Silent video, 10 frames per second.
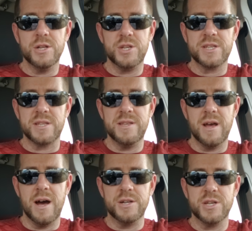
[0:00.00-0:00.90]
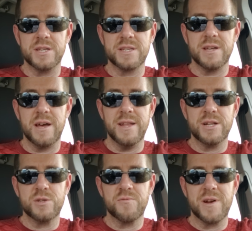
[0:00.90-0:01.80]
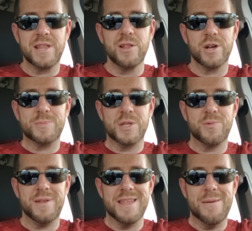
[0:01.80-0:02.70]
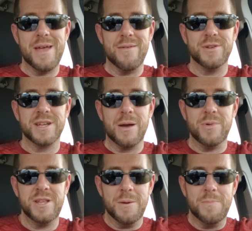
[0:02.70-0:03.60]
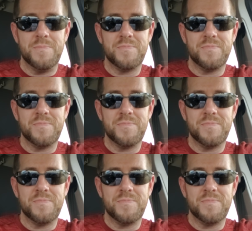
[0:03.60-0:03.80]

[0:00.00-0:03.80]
Just uh, just uh, not so friendly looks between them every time we did.